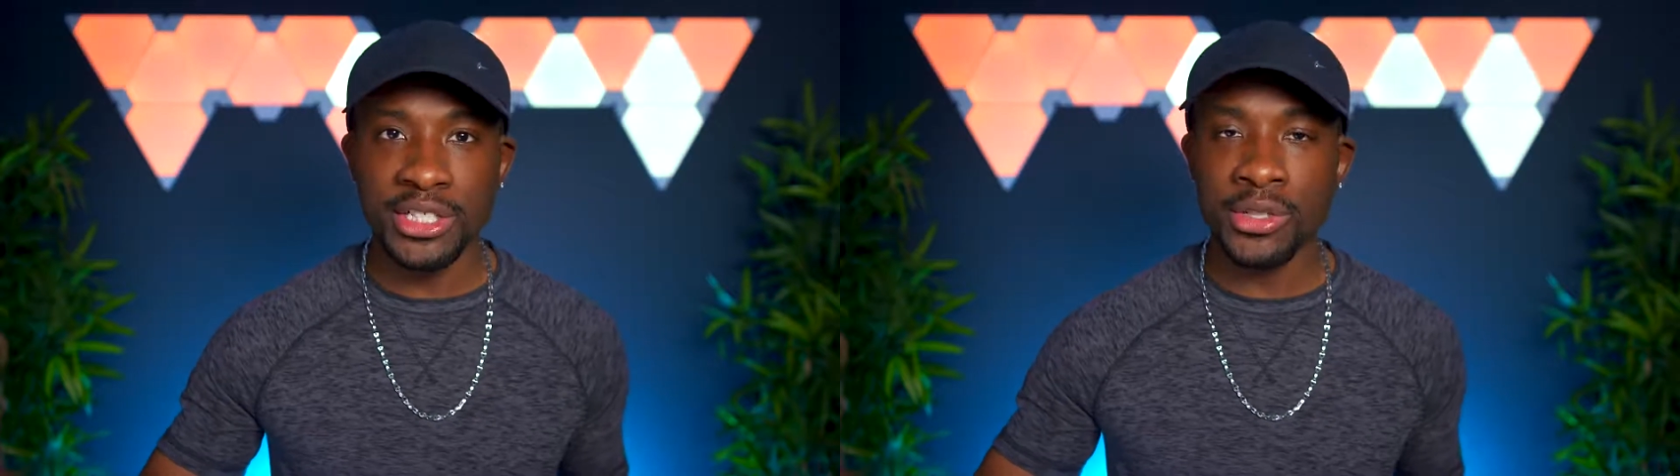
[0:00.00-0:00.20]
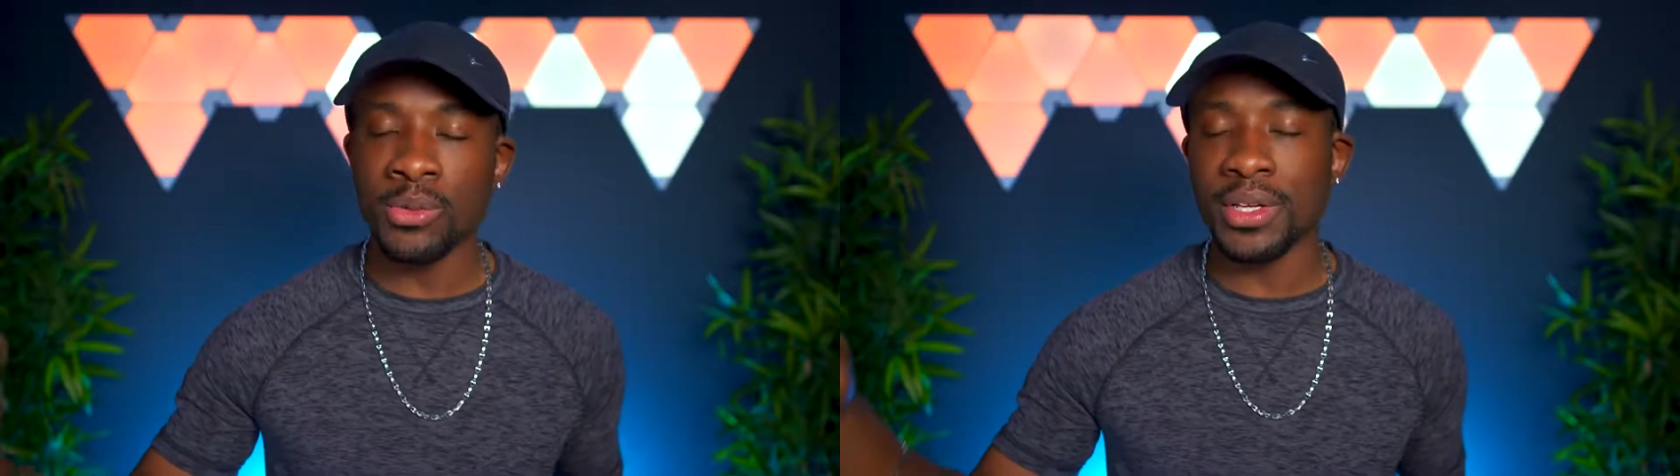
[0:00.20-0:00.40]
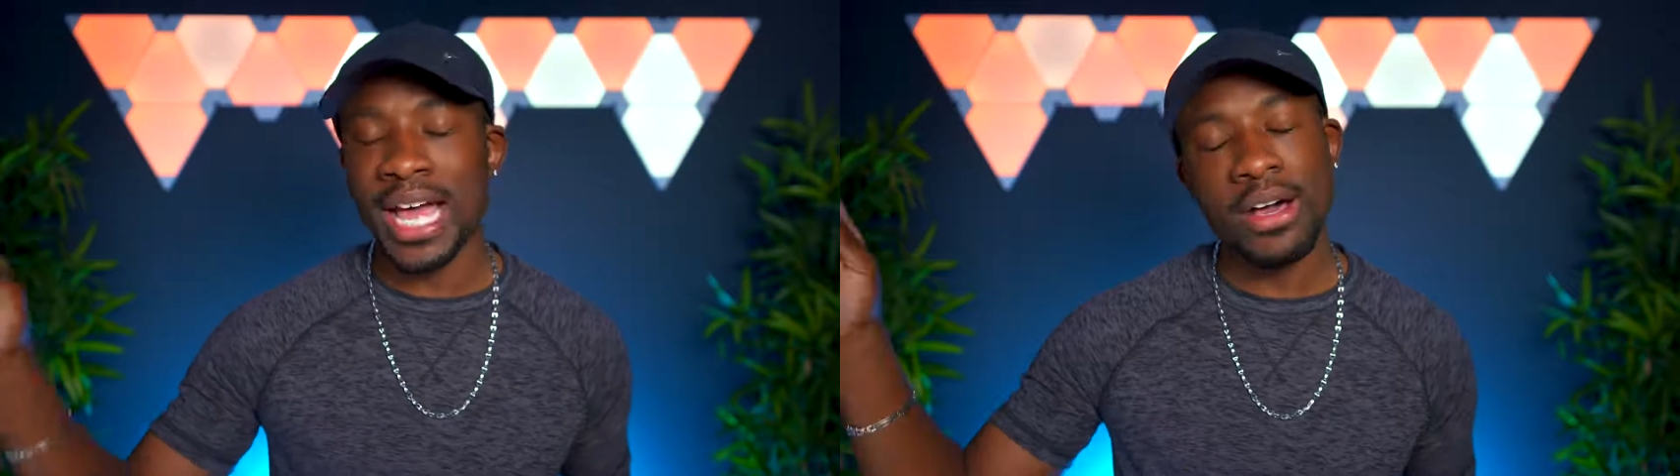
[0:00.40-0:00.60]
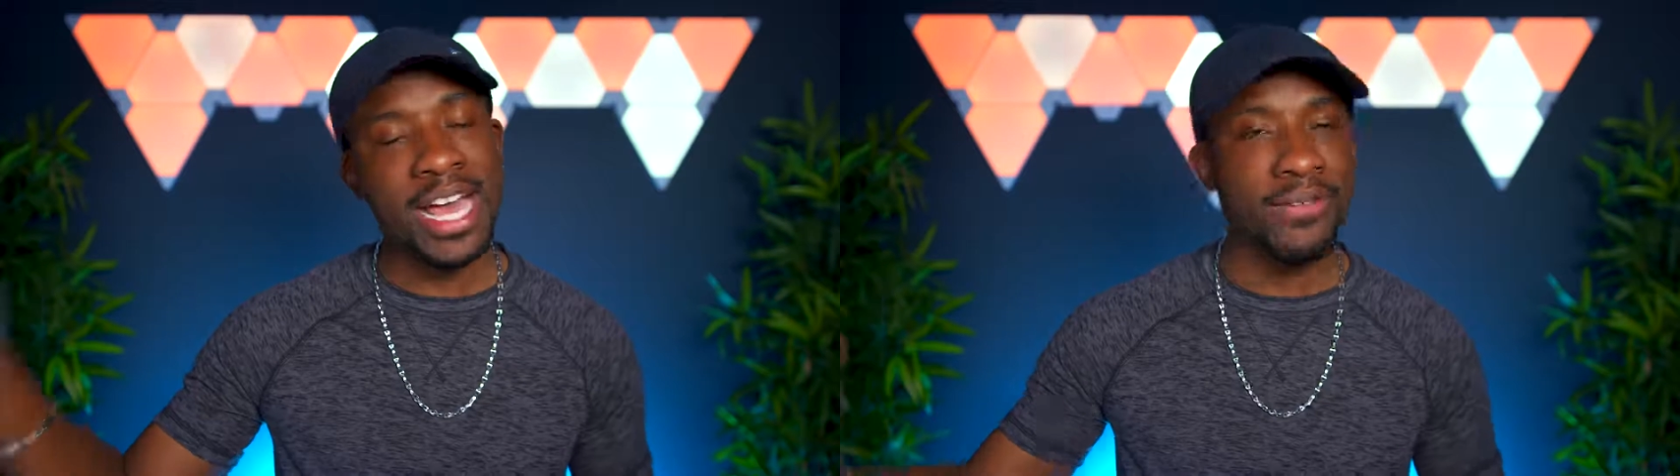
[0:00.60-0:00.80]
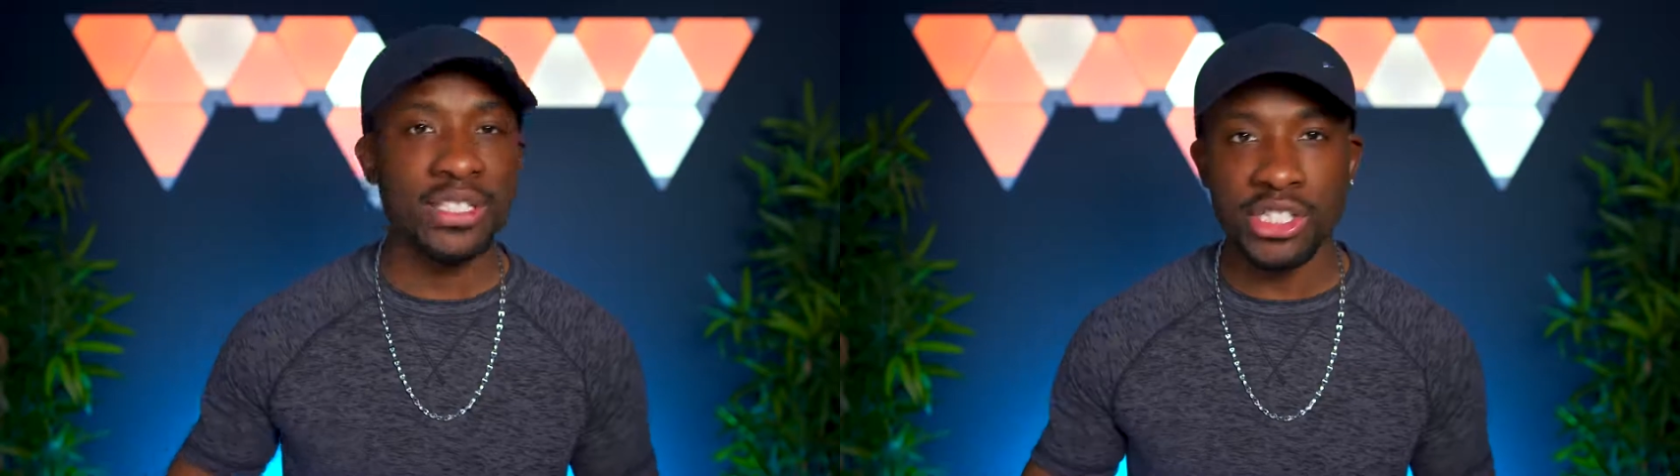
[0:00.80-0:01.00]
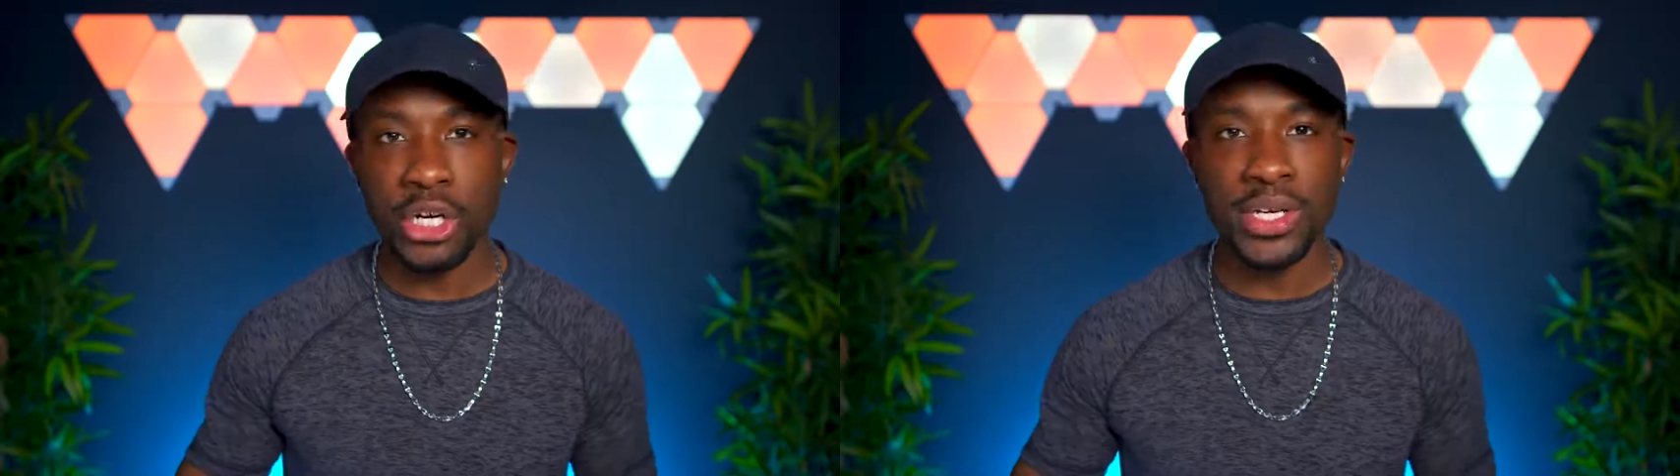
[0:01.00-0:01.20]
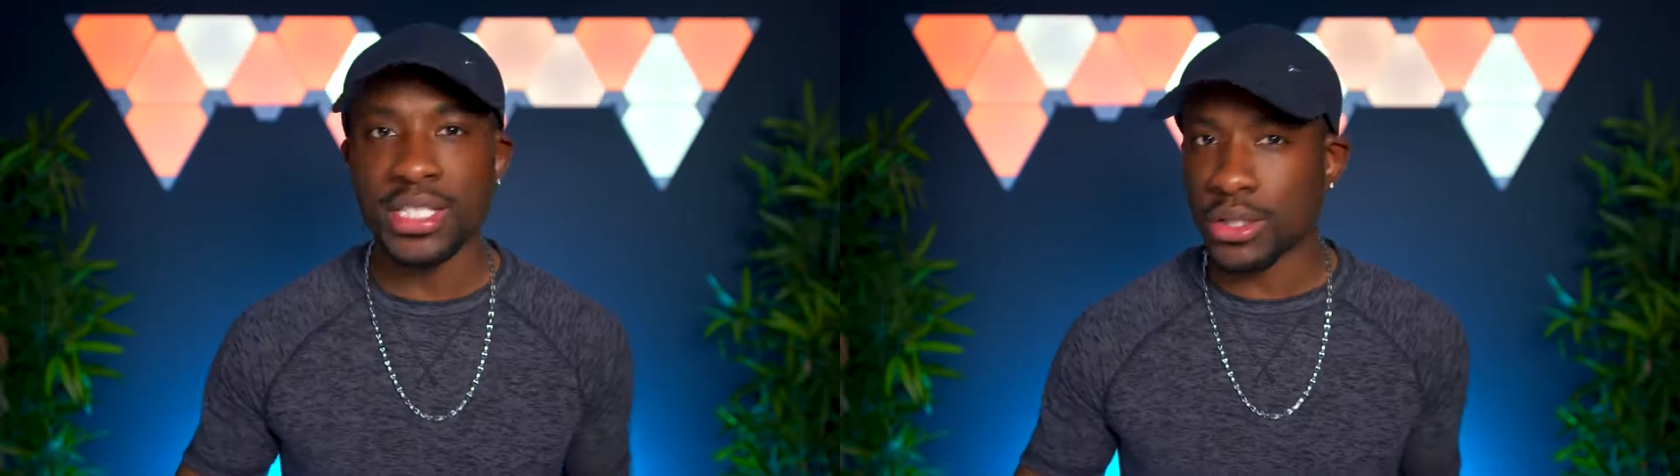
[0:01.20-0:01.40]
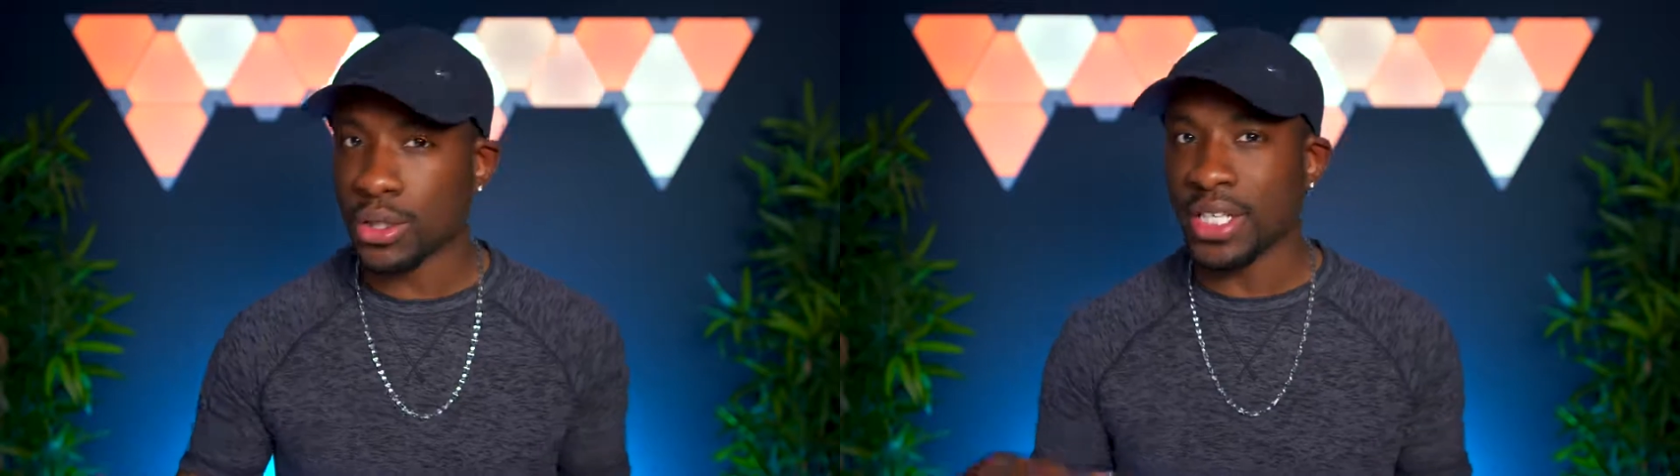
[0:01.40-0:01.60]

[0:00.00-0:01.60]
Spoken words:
to without having to go into